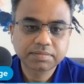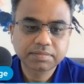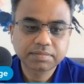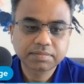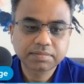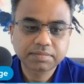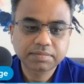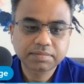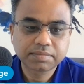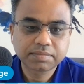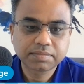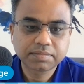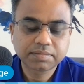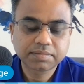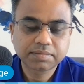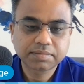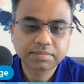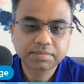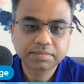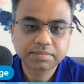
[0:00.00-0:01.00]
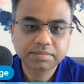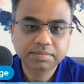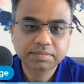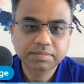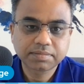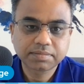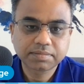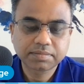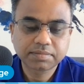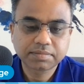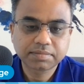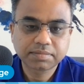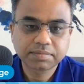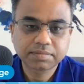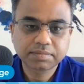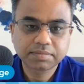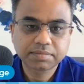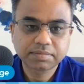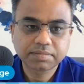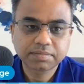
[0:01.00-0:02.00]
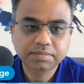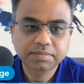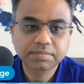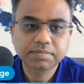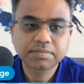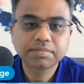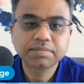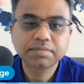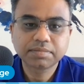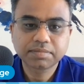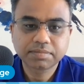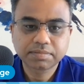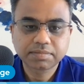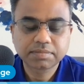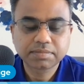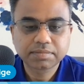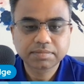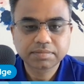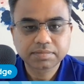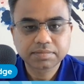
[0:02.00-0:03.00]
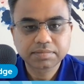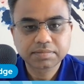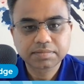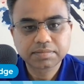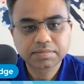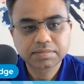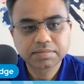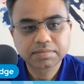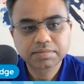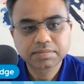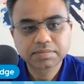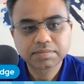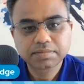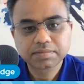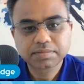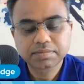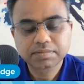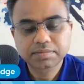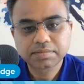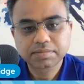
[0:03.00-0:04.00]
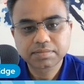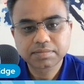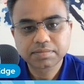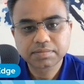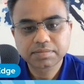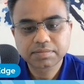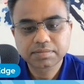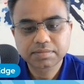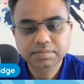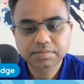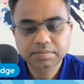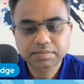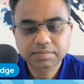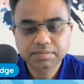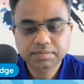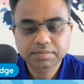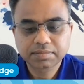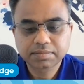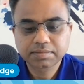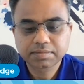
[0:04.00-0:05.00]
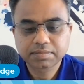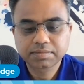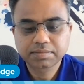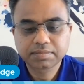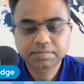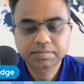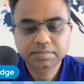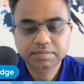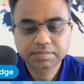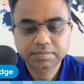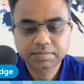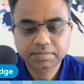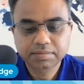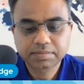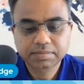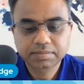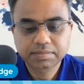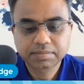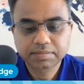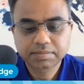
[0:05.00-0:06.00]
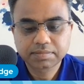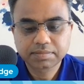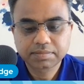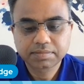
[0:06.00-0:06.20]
The person shown says nothing.